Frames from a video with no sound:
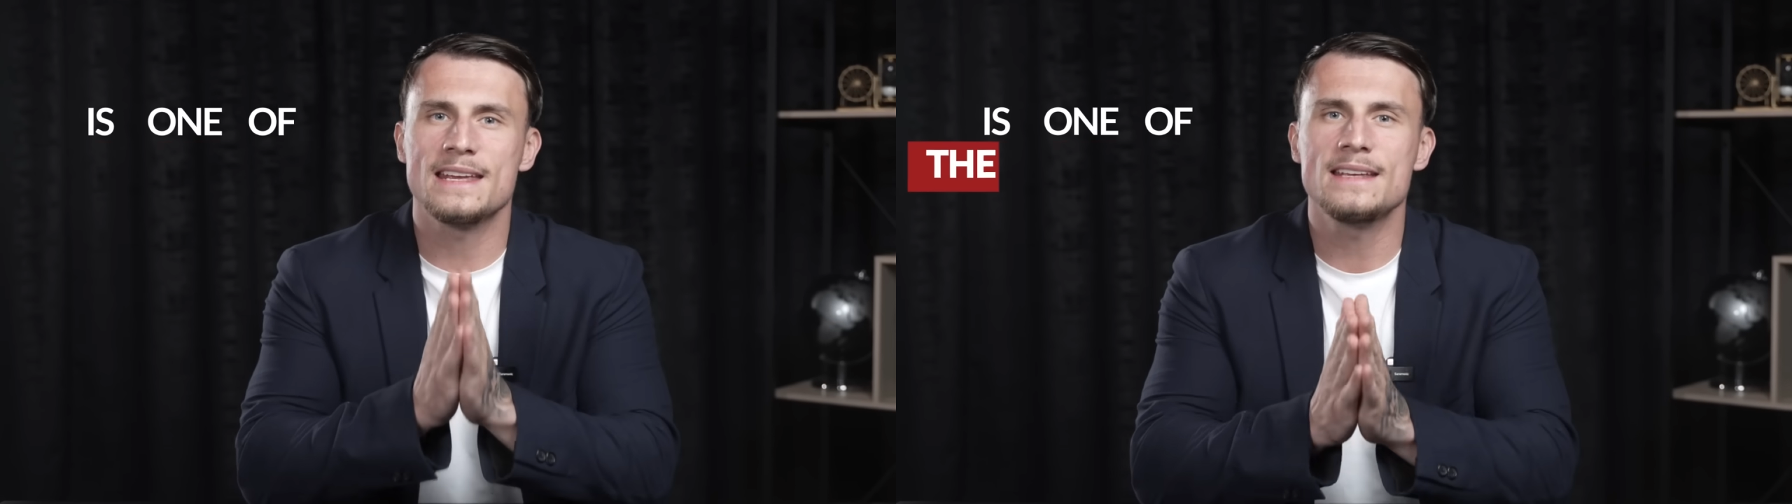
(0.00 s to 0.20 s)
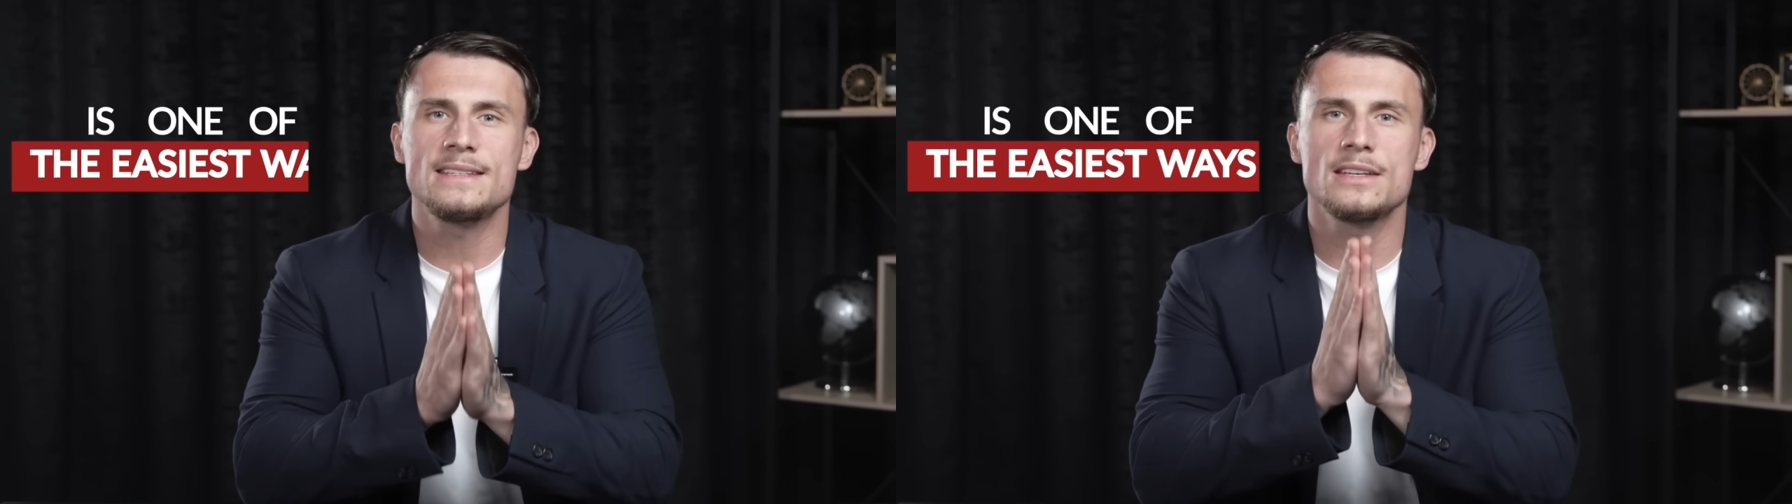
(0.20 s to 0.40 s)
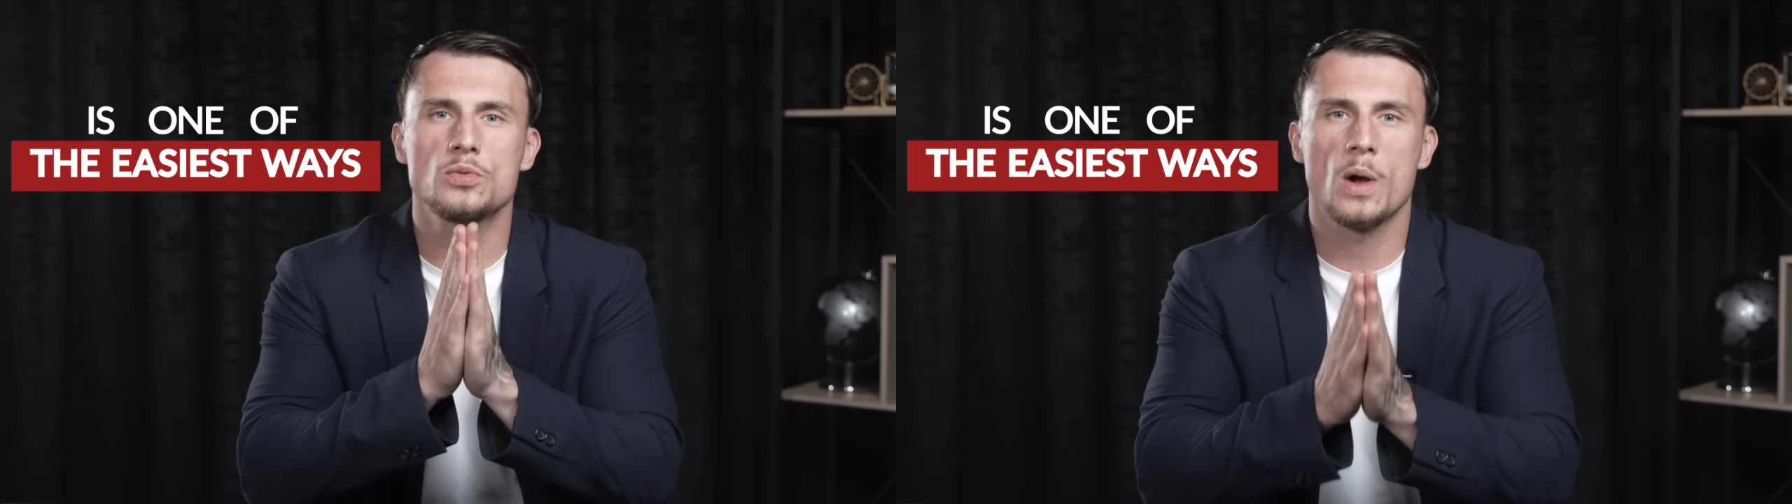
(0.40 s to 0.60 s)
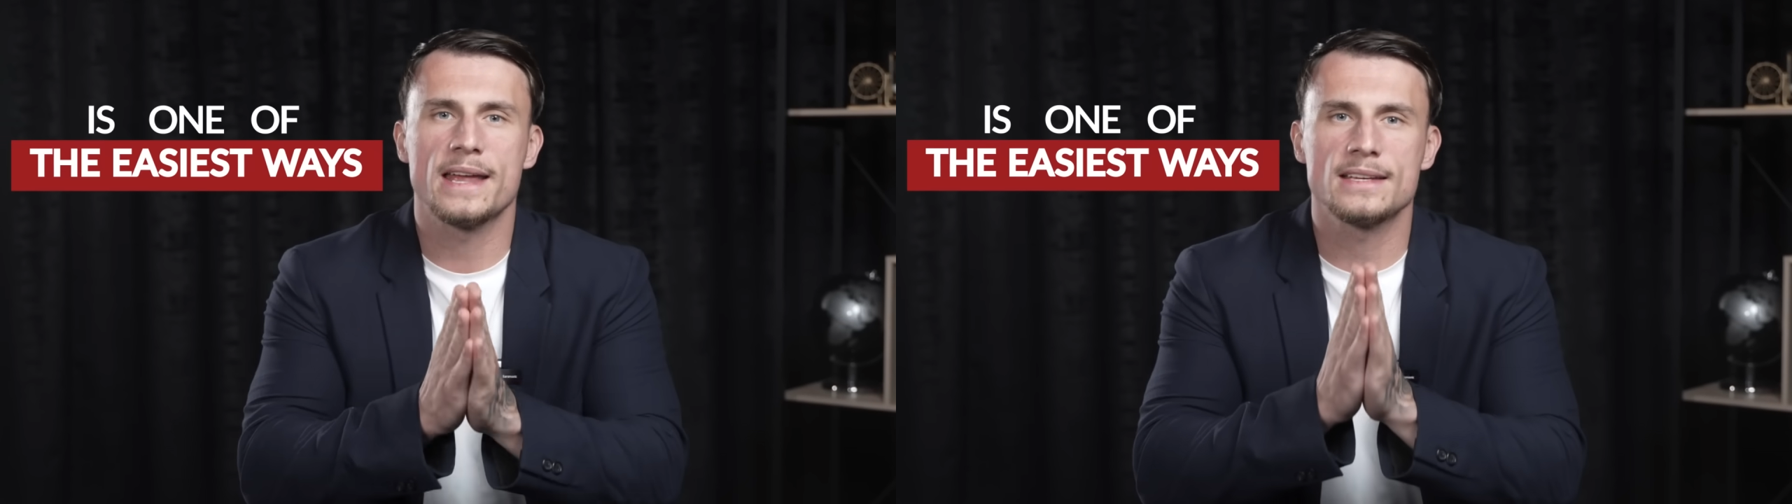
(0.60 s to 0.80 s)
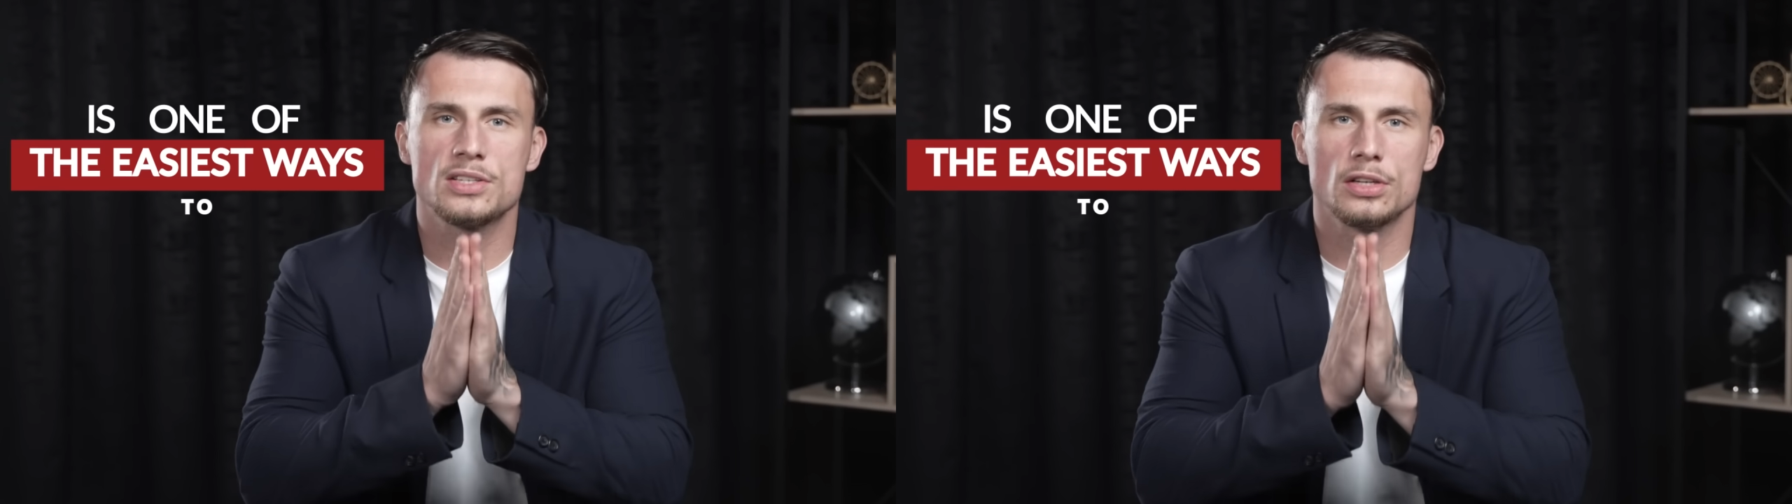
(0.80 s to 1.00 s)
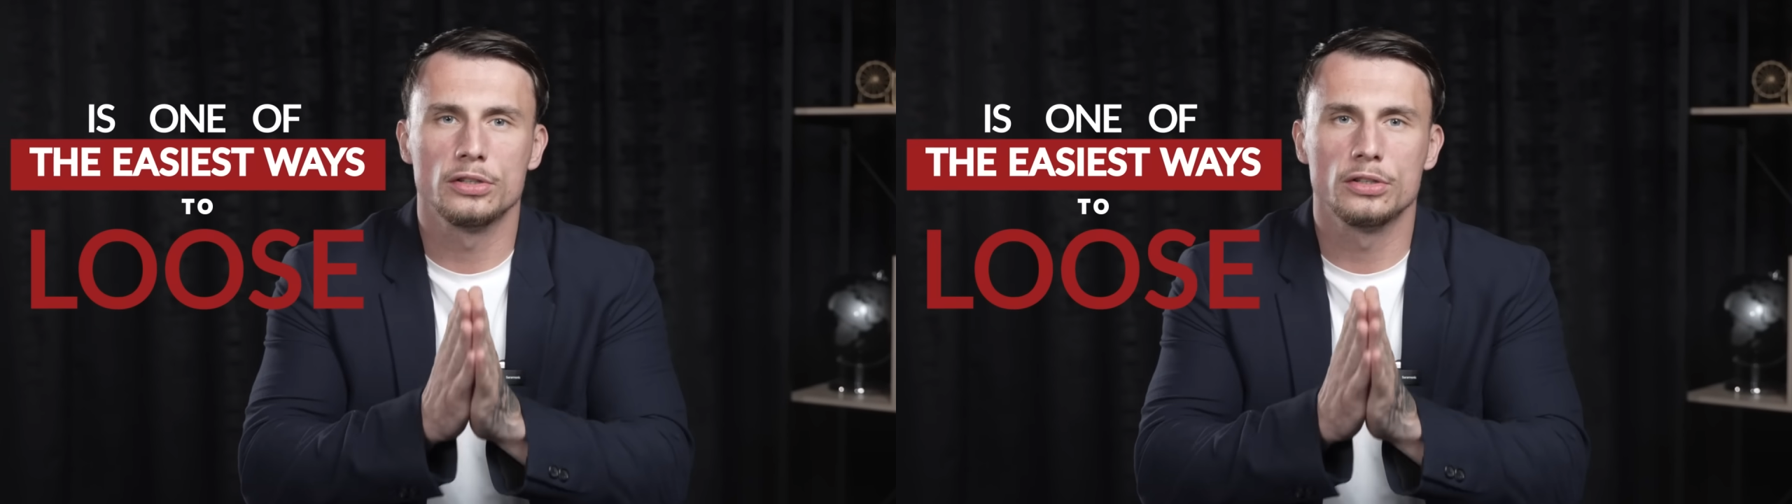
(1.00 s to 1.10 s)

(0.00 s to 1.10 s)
easiest ways to